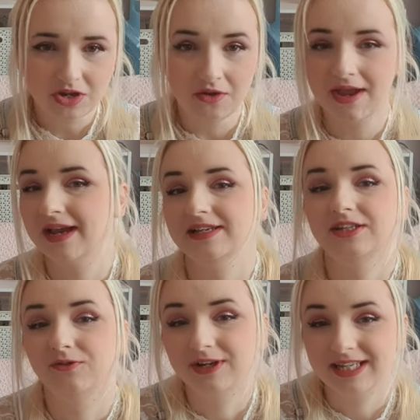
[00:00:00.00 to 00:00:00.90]
Okay,
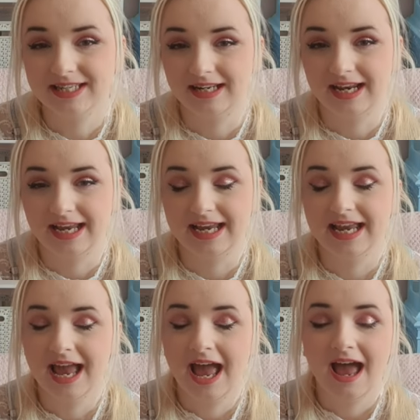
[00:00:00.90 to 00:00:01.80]
so recently
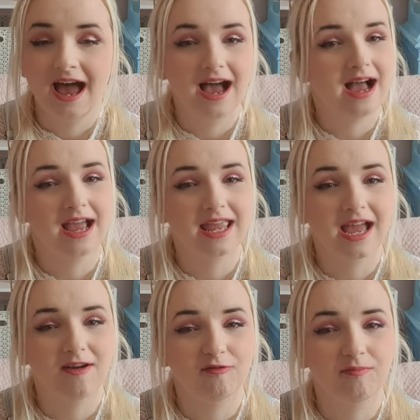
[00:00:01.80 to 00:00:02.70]
I
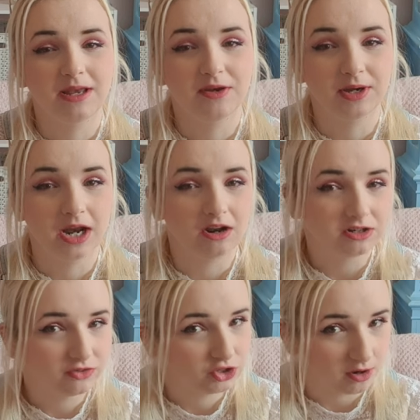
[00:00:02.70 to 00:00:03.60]
have been doing a lot
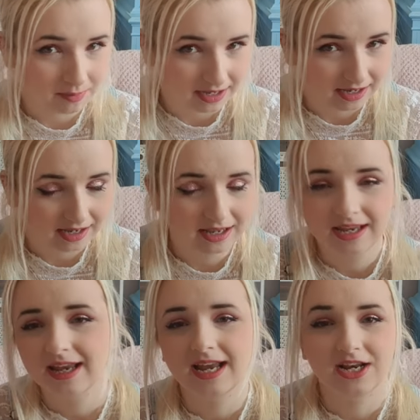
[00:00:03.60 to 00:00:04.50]
of shopping
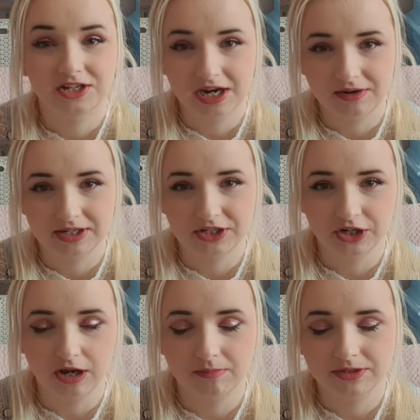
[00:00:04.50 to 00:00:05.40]
in charity
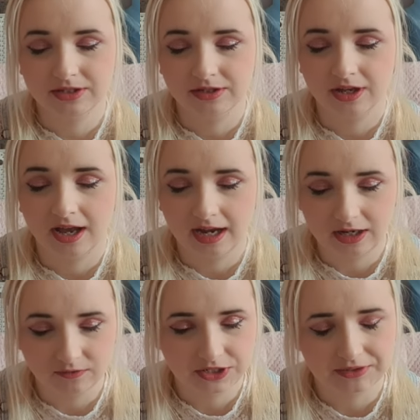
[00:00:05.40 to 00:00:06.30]
shops. I
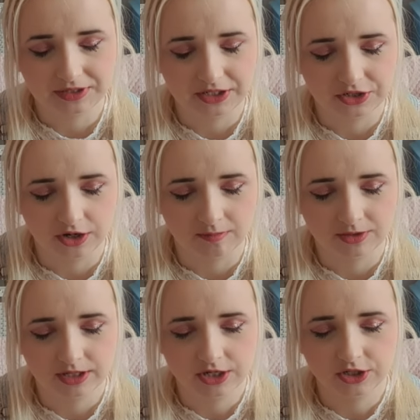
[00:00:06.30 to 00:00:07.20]
love charity
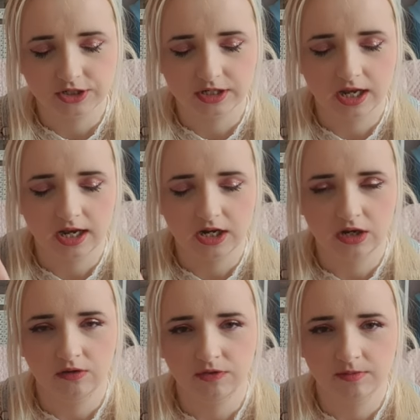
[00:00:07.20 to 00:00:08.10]
shops. I
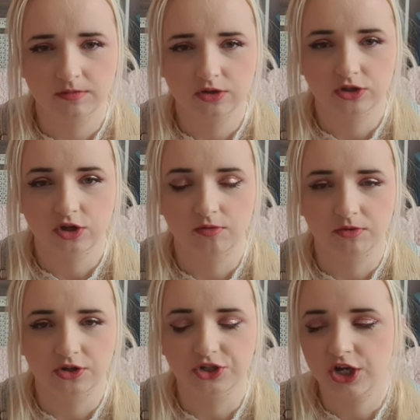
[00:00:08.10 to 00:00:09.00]
love them so
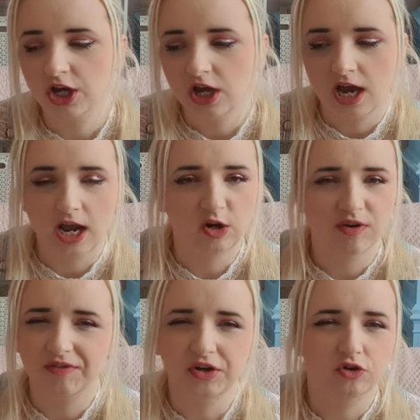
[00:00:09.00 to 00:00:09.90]
much. I love
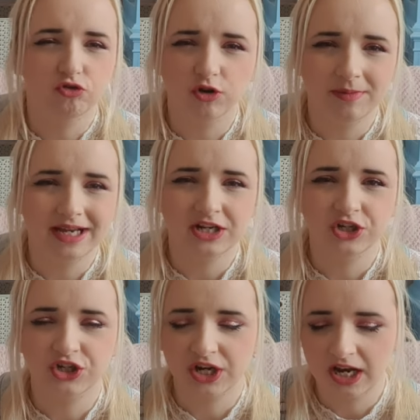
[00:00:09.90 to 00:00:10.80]
having a good
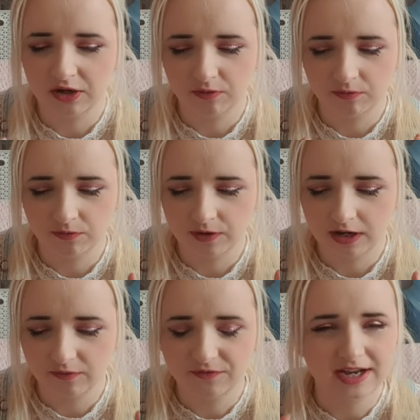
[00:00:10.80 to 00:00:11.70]
rummage. I love
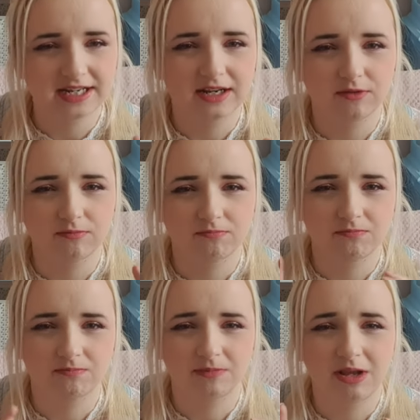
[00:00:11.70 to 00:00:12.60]
finding
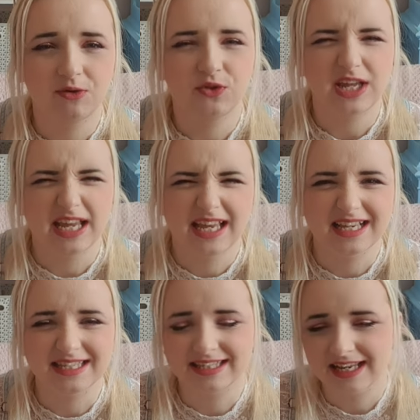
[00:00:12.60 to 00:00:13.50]
little
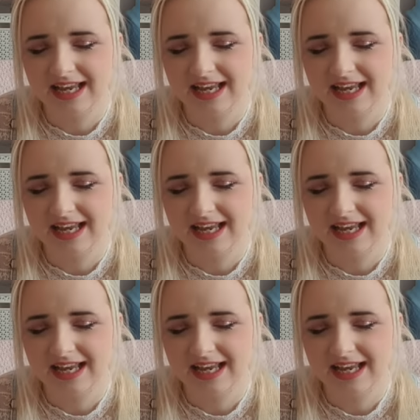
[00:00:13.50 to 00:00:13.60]
things.